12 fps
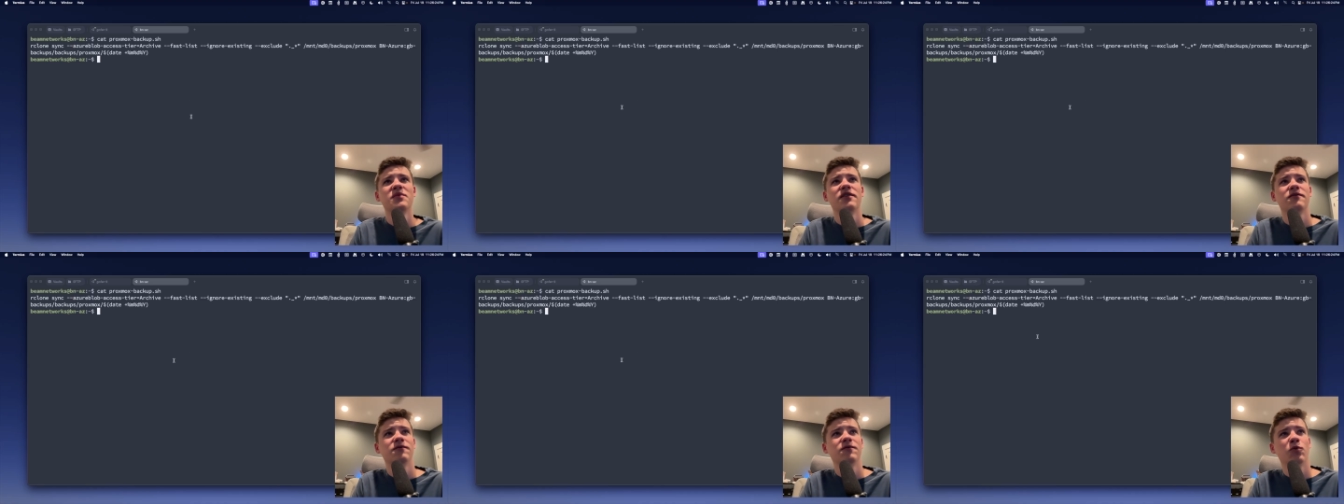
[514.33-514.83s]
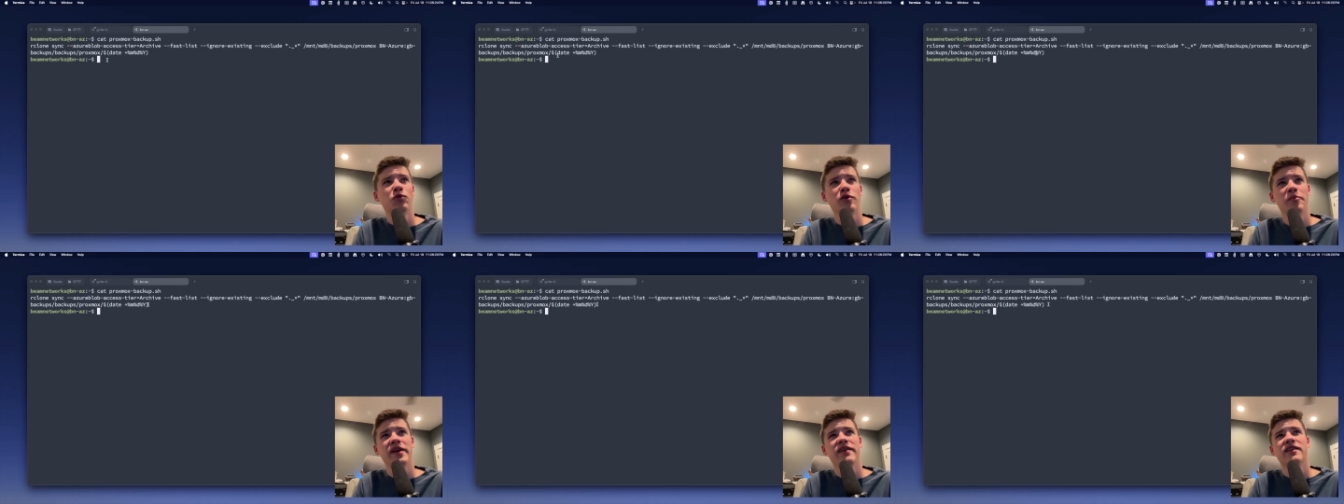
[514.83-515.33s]
my full
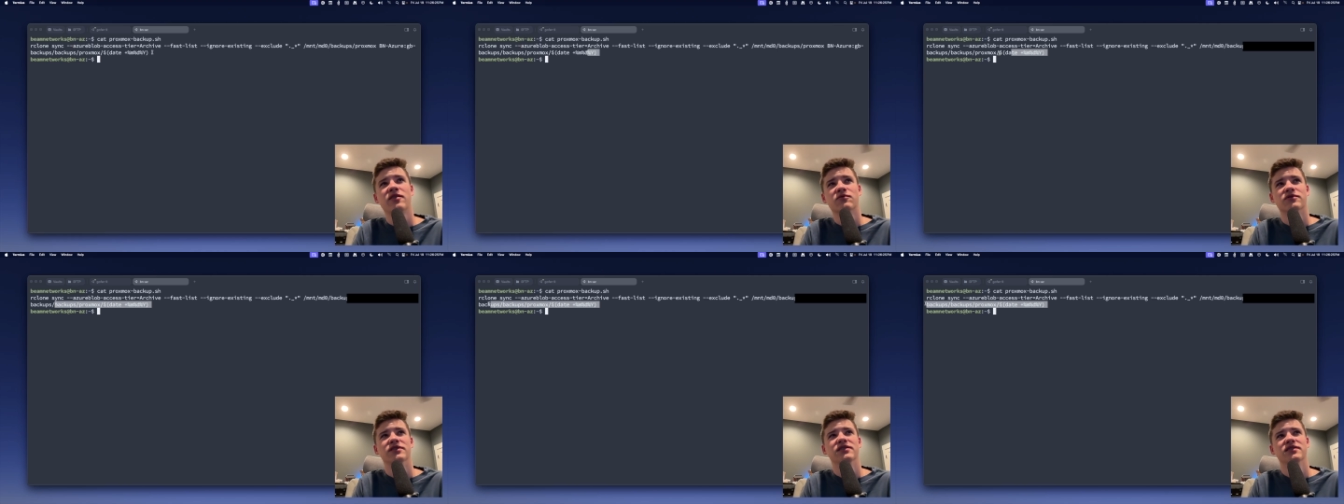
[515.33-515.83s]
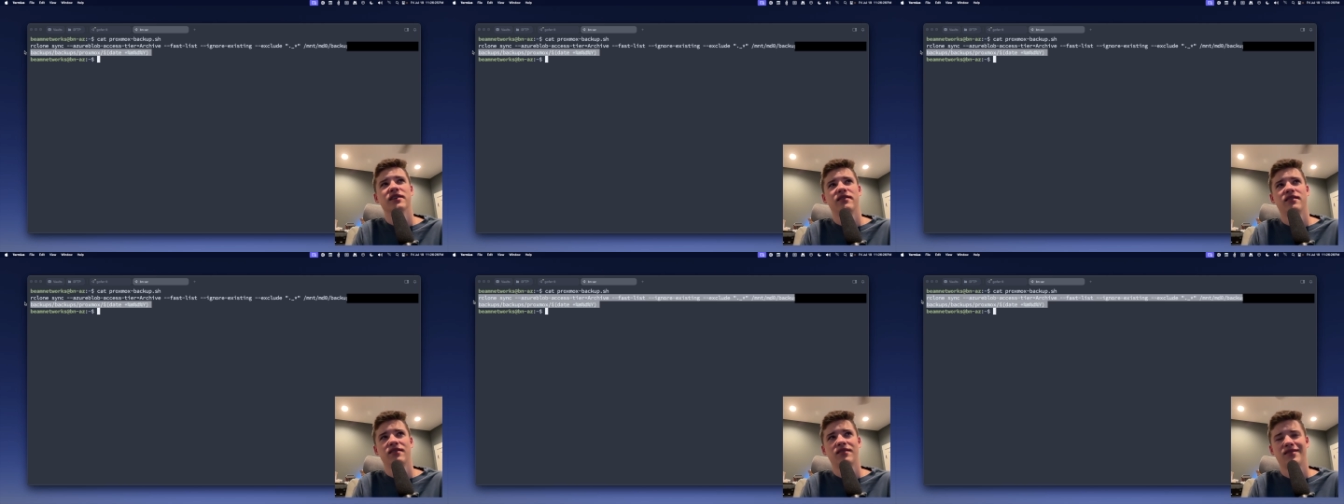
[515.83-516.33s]
command that runs, I
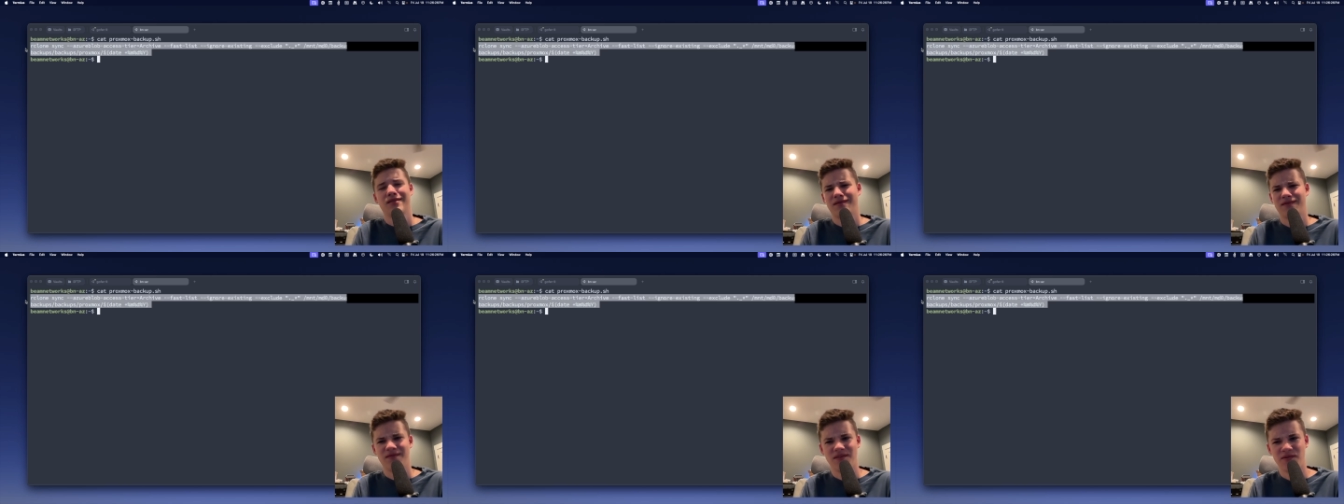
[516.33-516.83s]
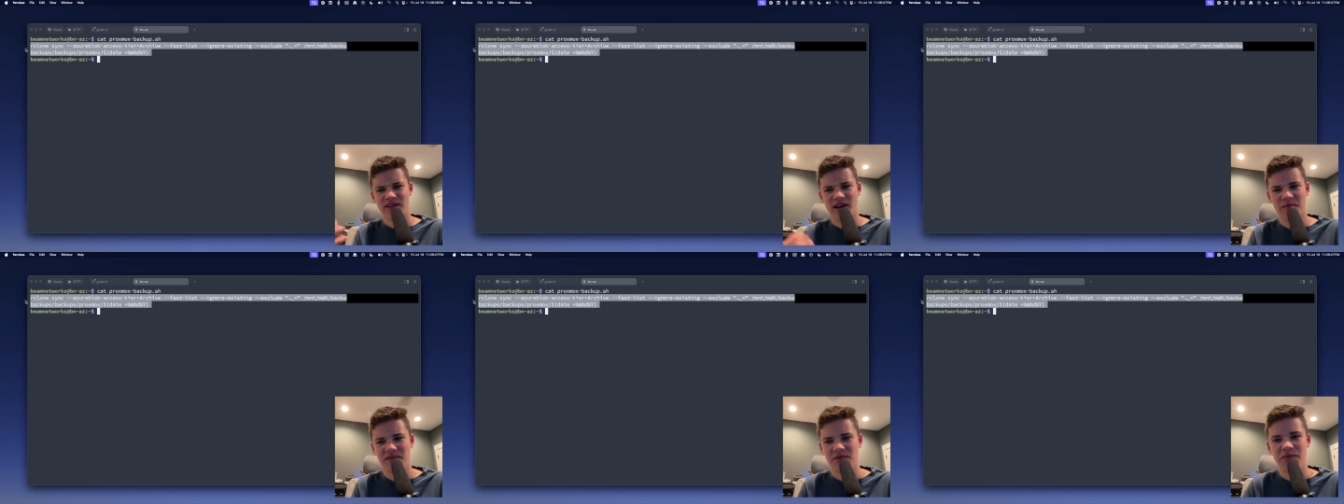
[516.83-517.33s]
think, a few
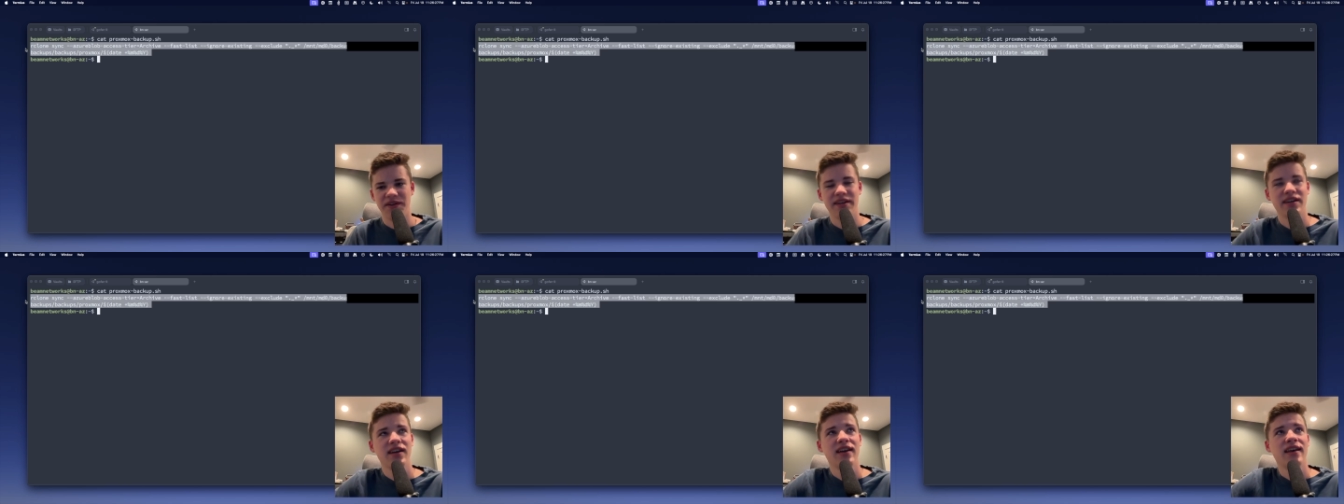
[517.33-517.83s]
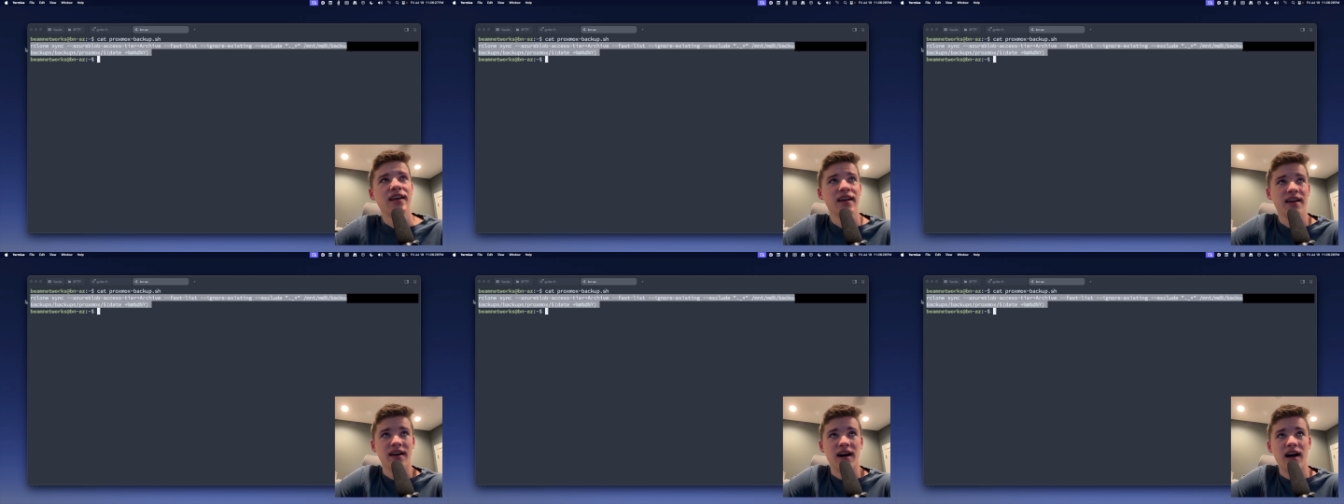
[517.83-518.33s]
times a week
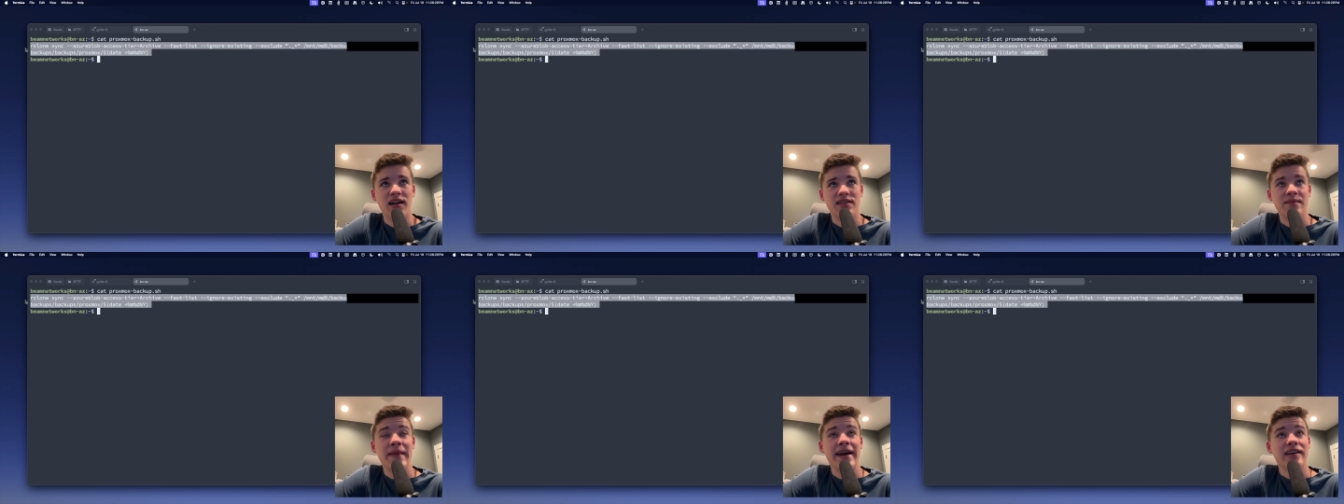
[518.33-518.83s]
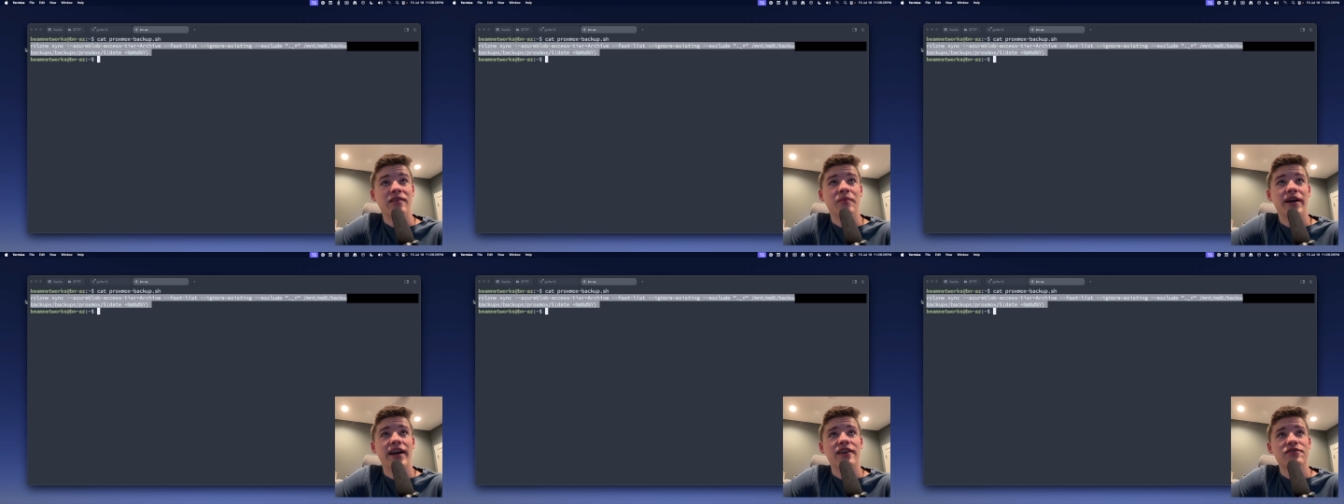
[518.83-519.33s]
to back up
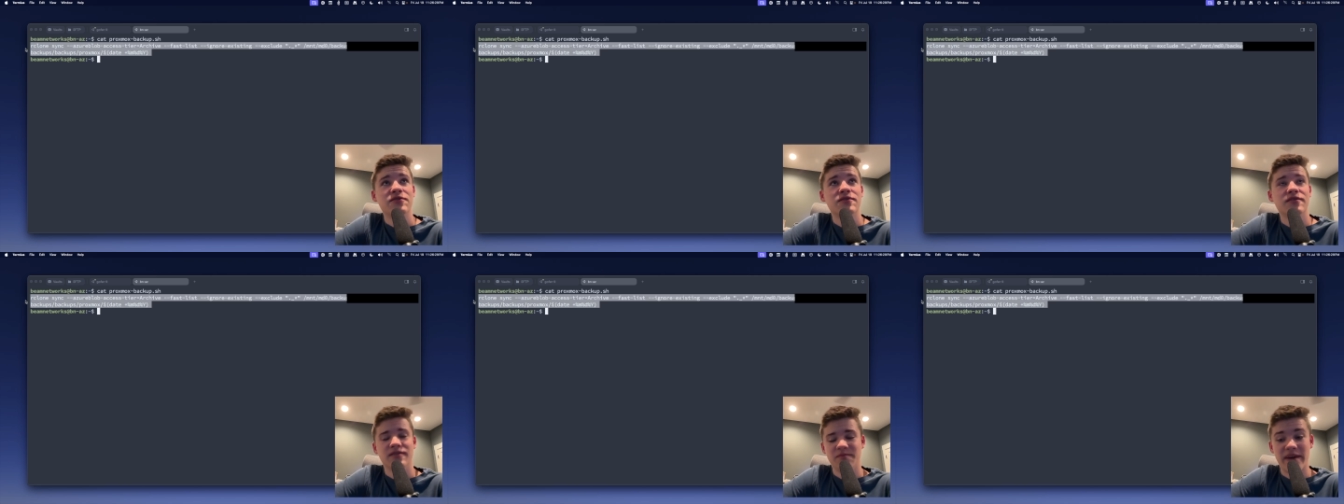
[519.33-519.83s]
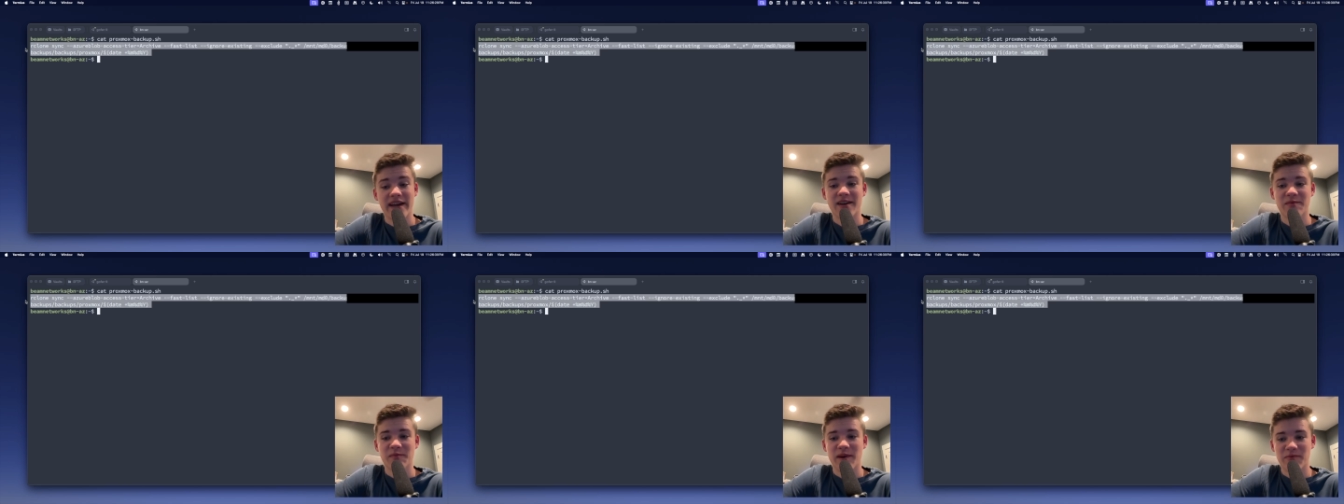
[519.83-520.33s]
my
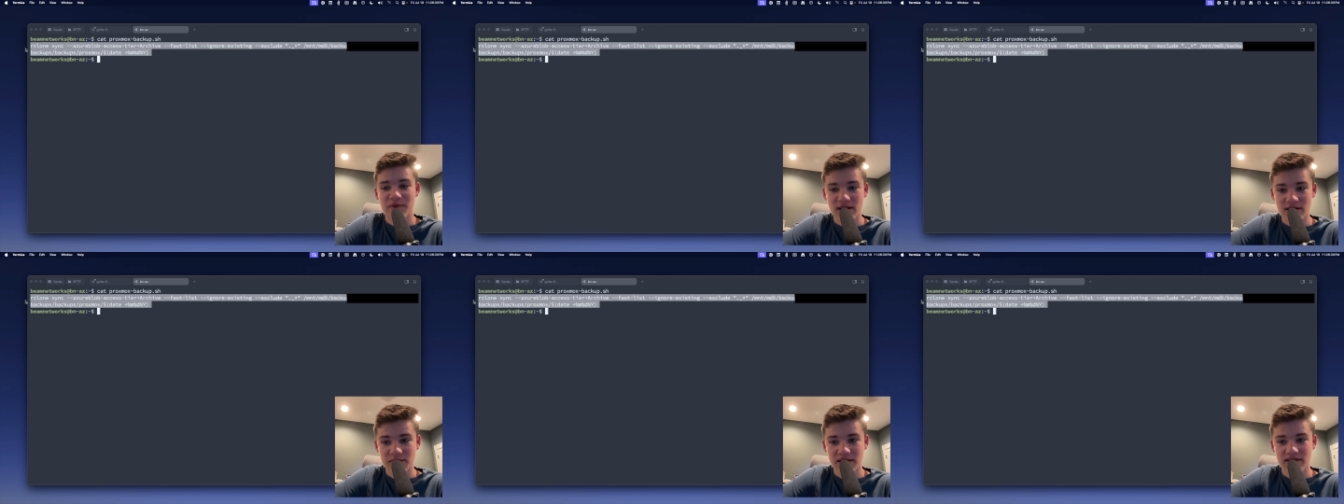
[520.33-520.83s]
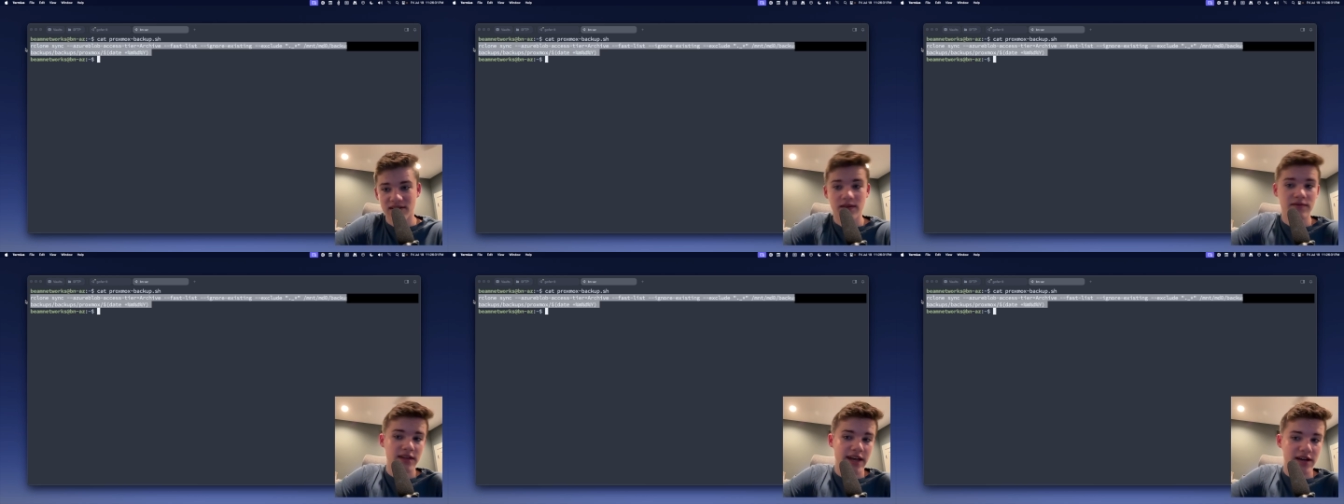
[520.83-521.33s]
Proxmox
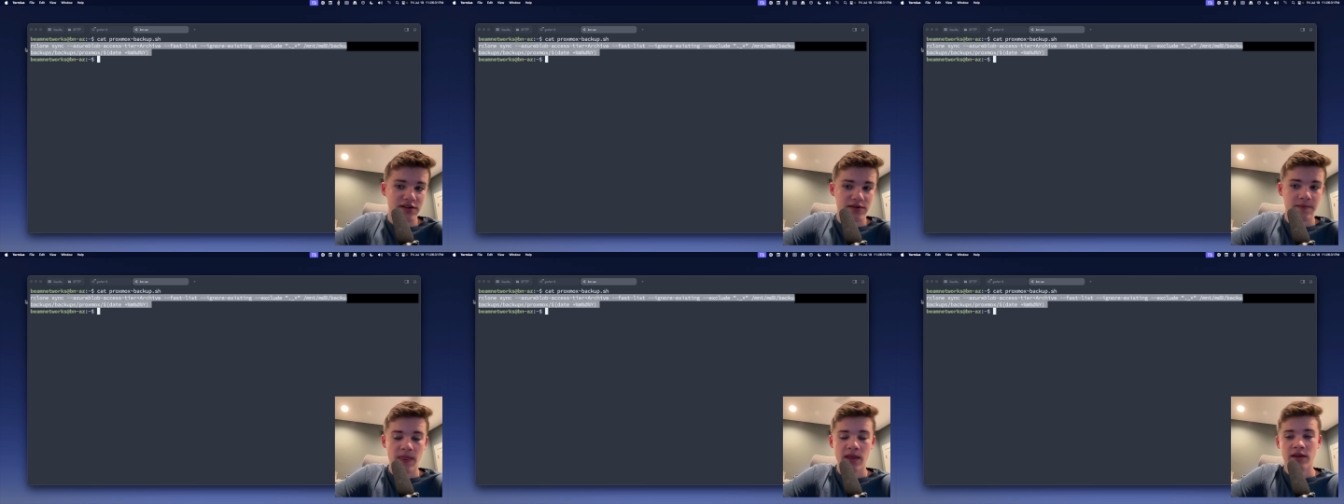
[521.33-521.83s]
stuff to Azure.